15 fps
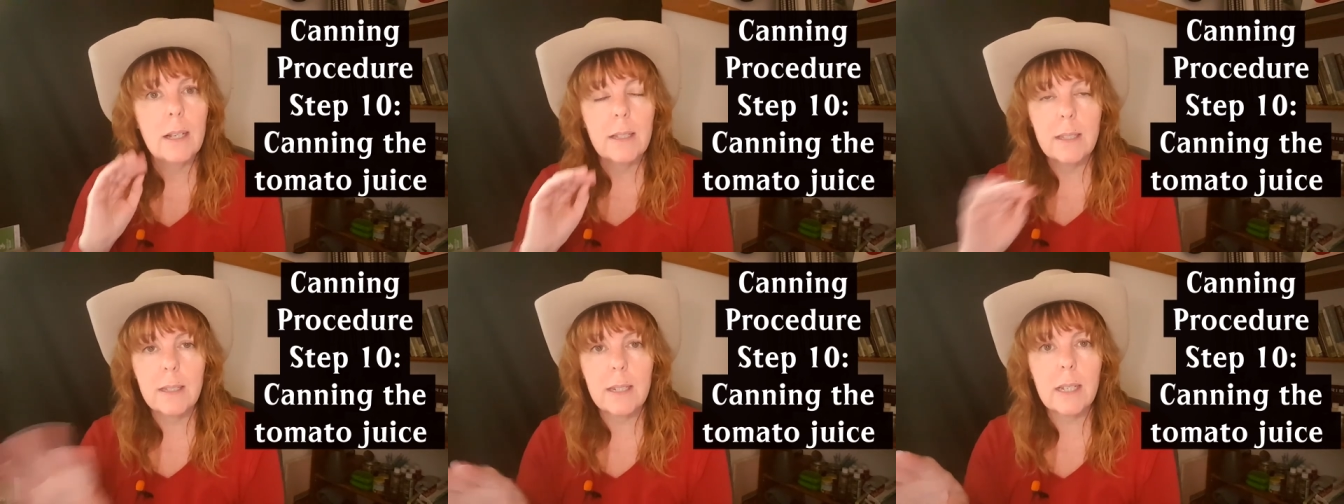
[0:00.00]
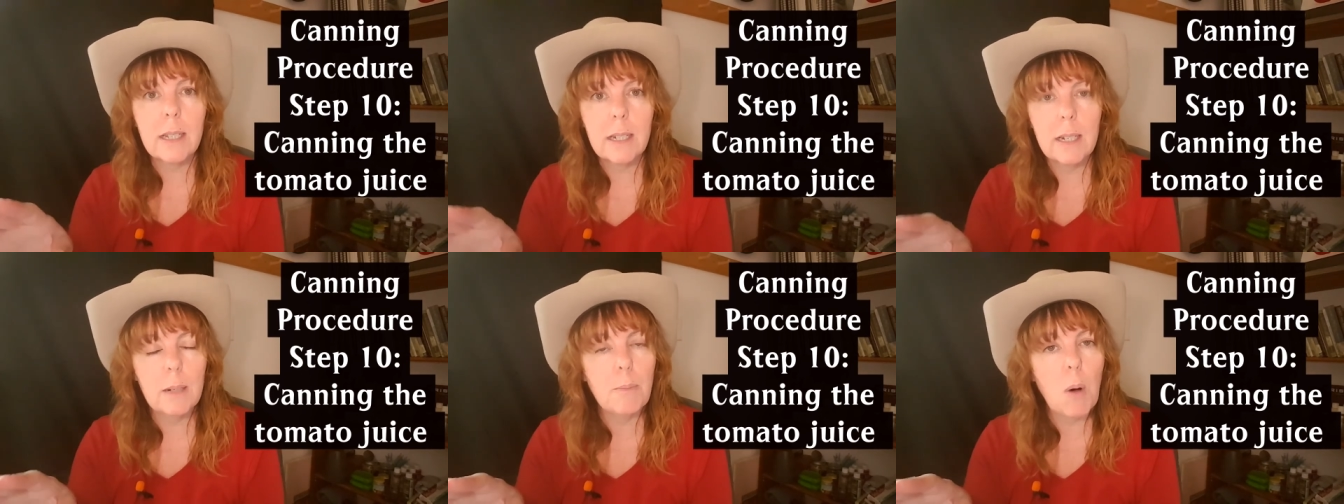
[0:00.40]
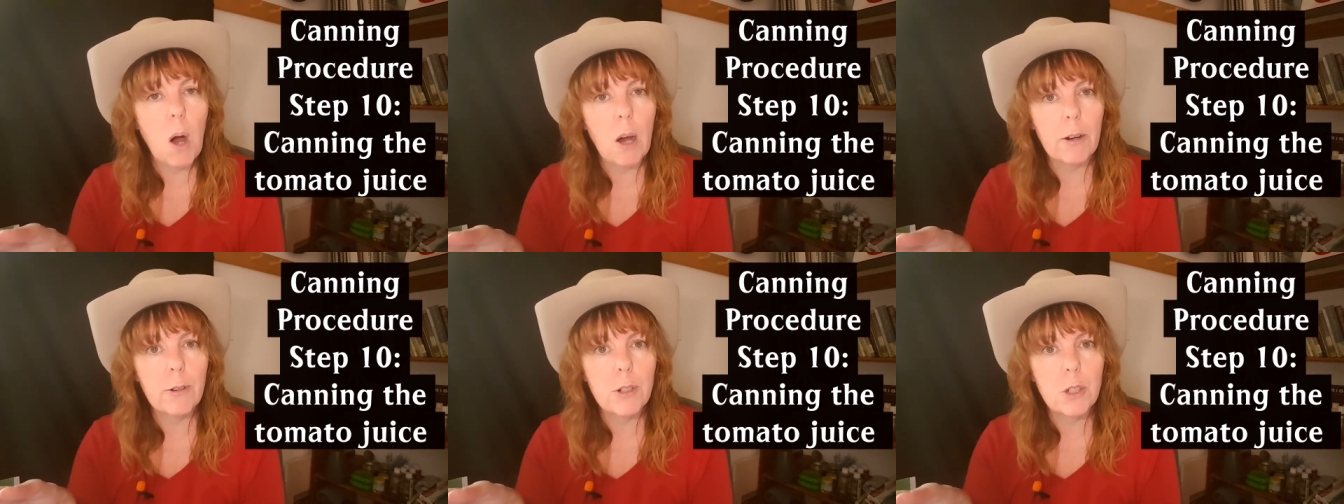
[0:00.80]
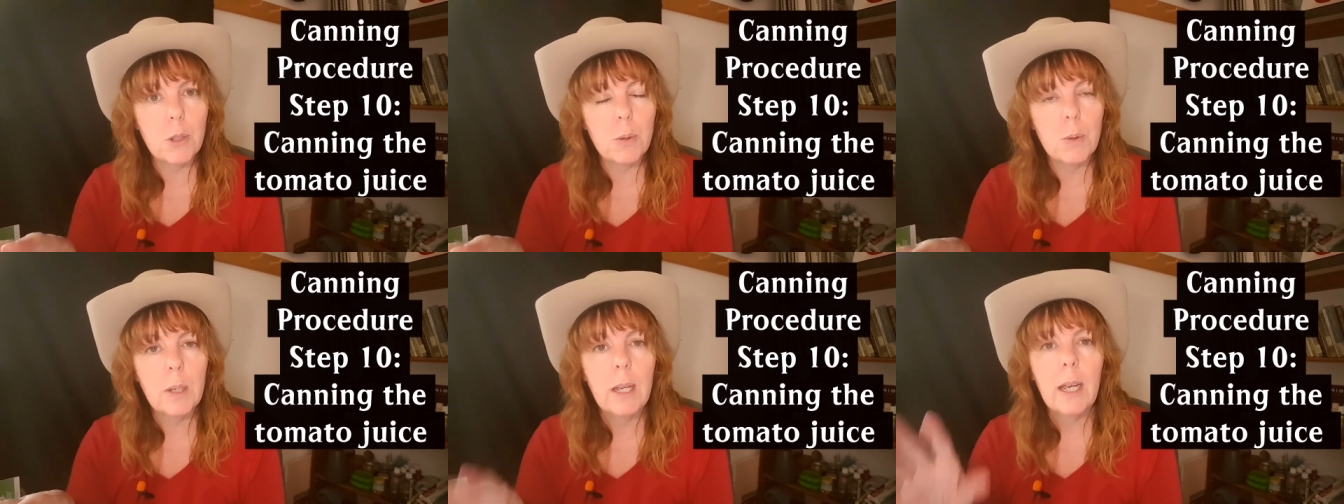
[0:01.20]
stick it in a pot or
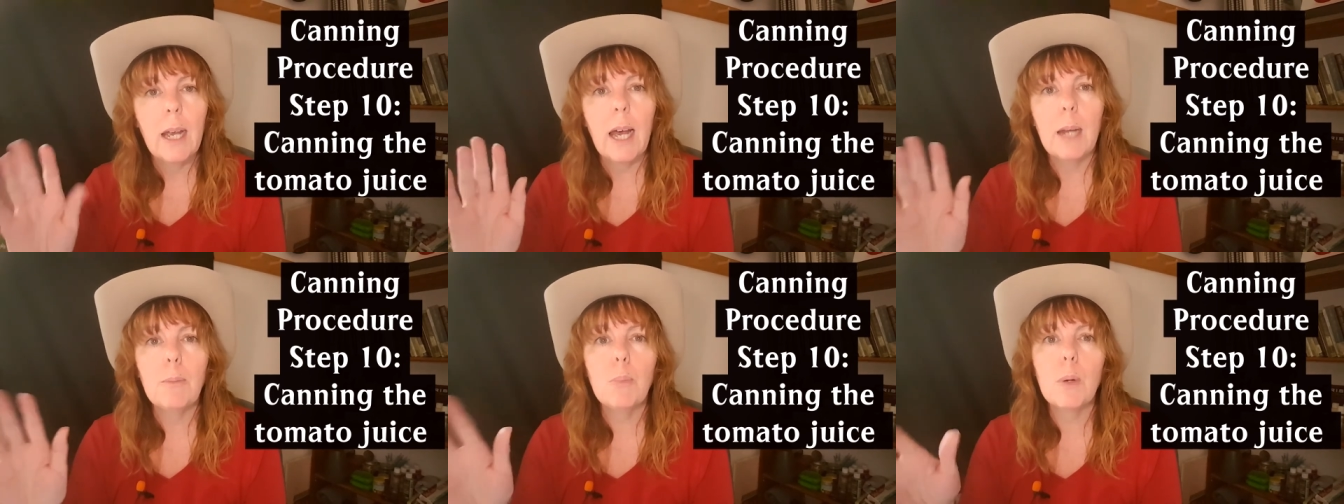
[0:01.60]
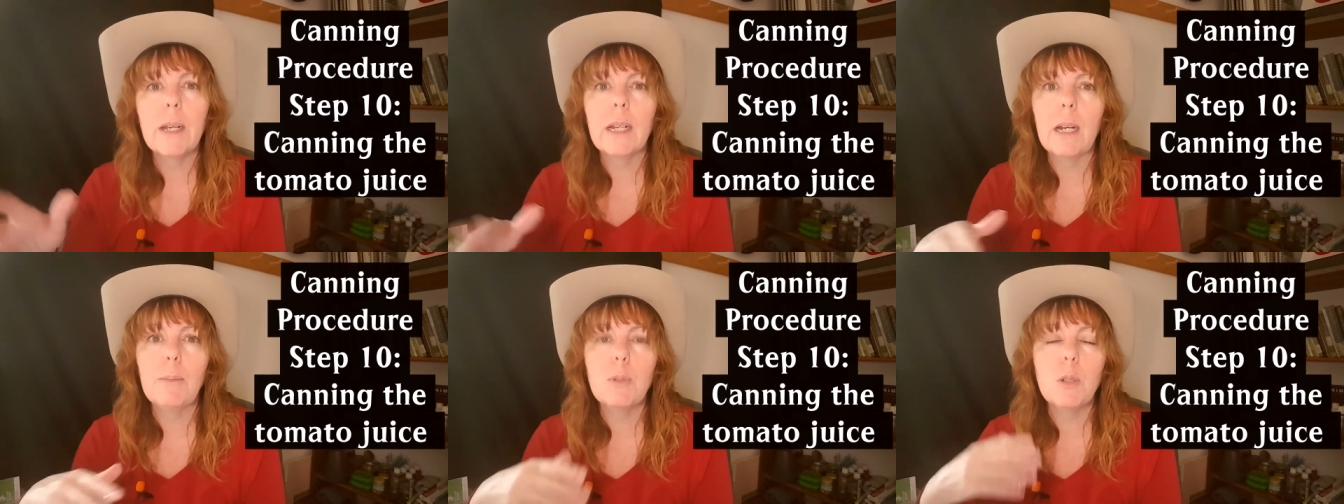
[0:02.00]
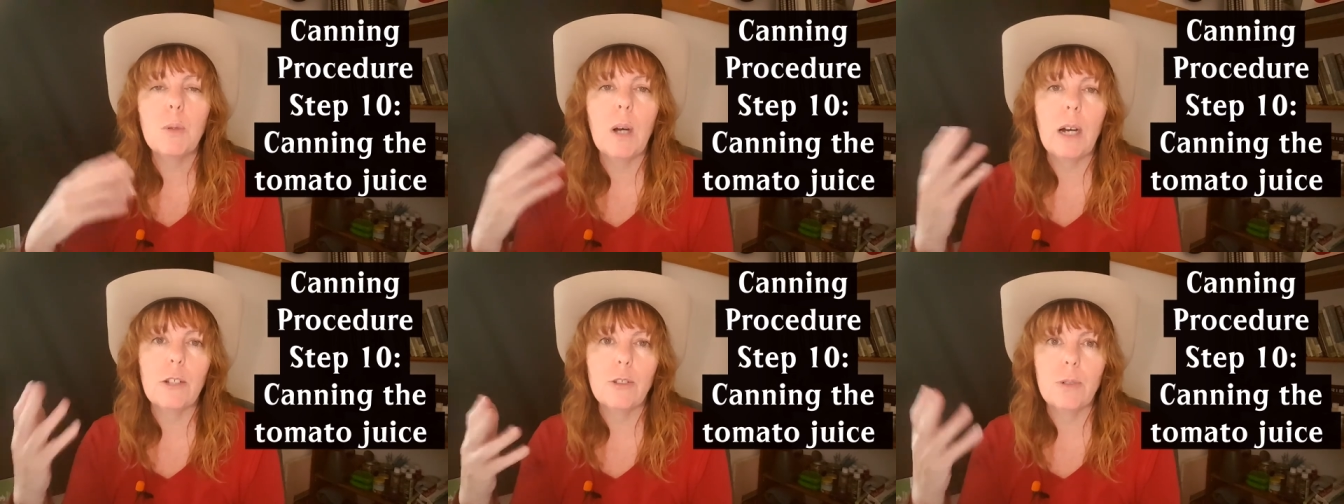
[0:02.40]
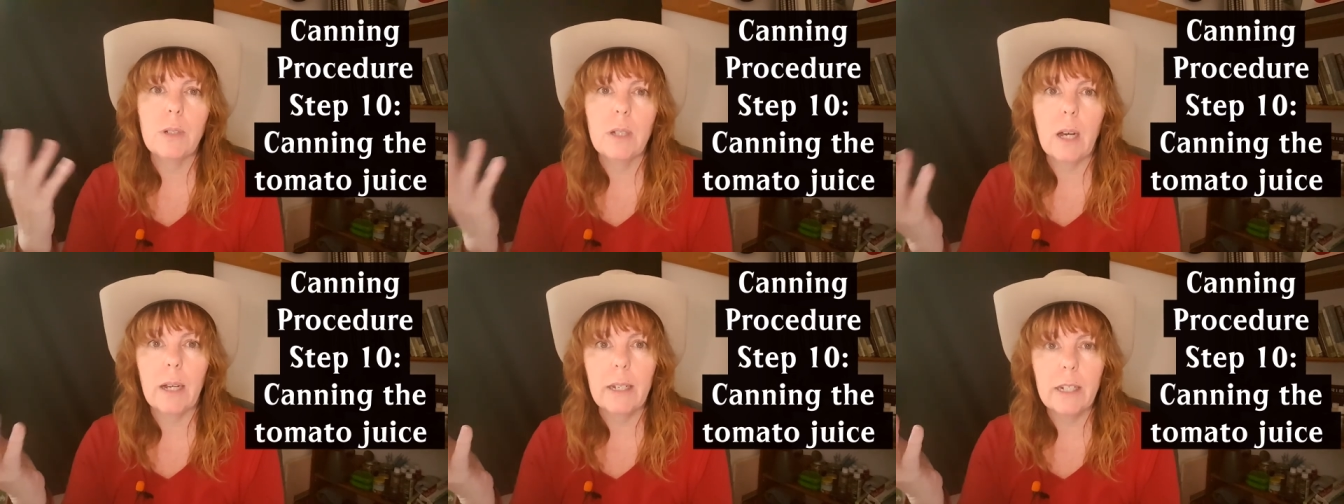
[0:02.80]
two and bring it up to one hundred
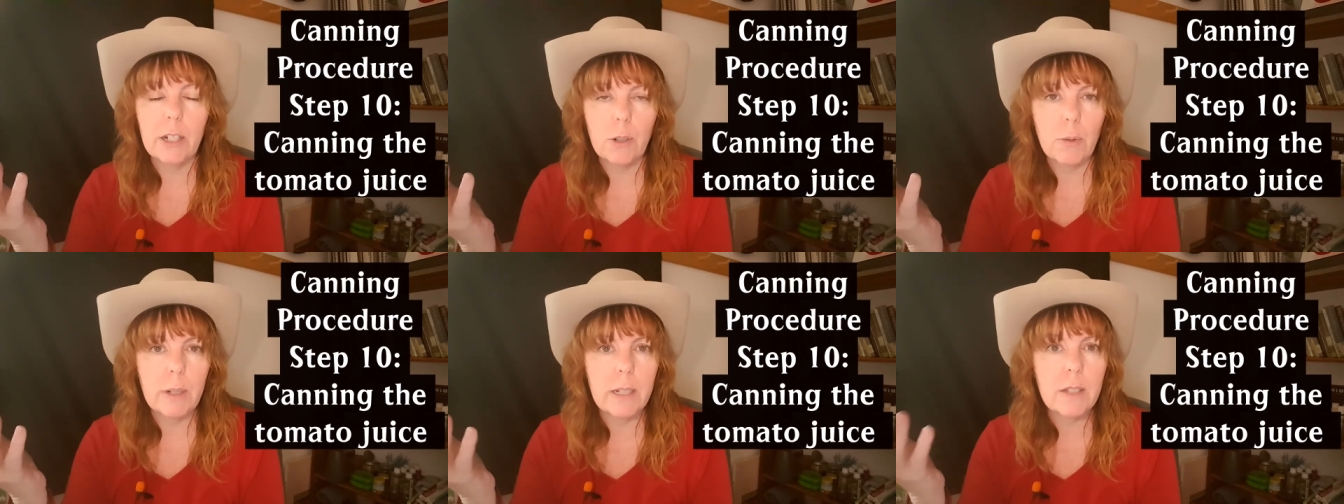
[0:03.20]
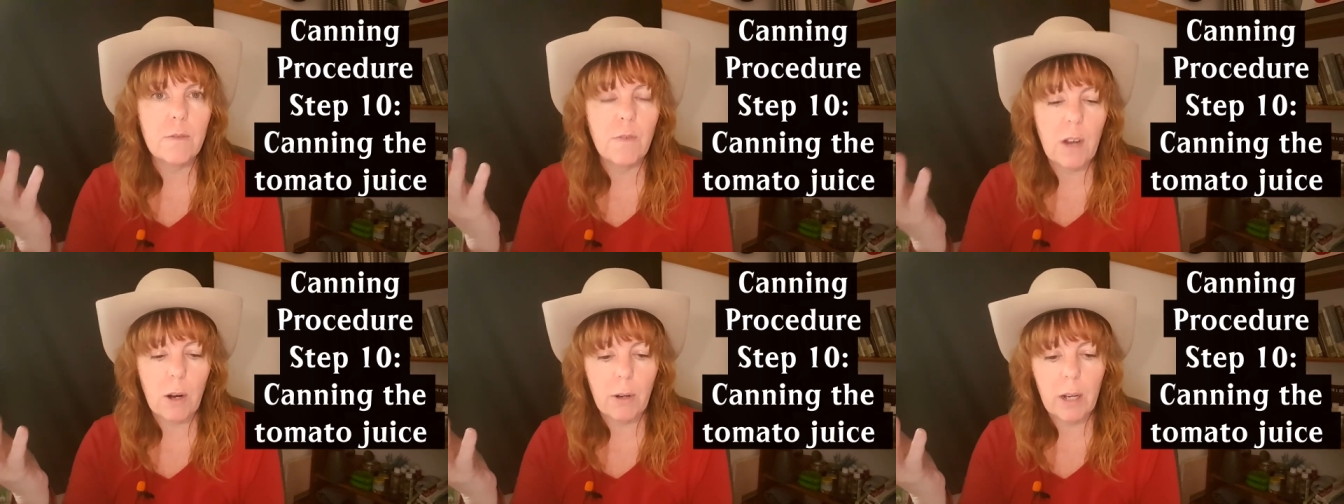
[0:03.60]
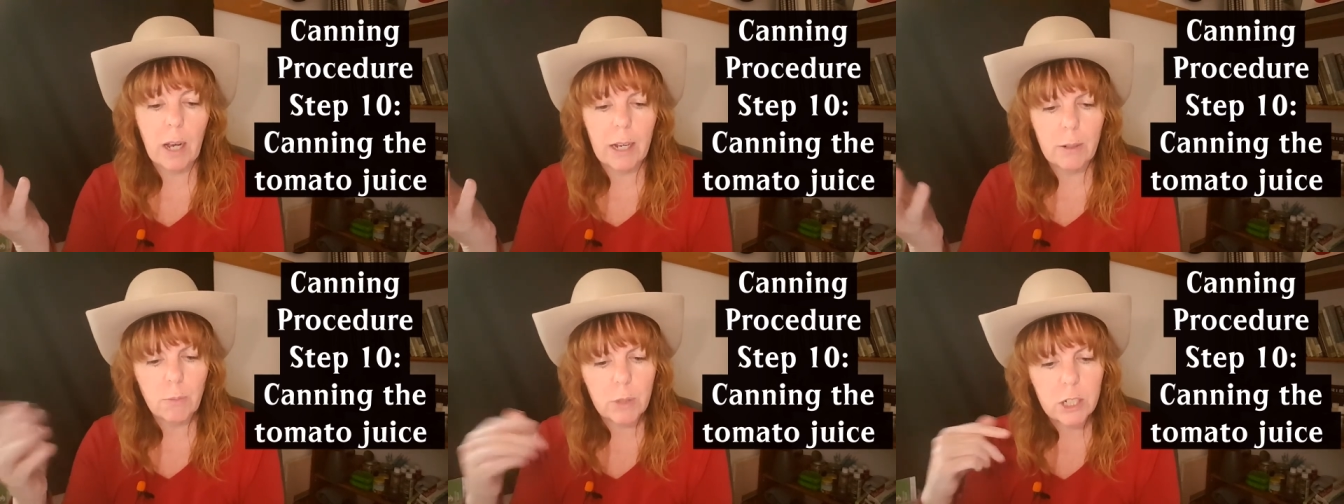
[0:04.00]
ninety degrees Fahrenheit,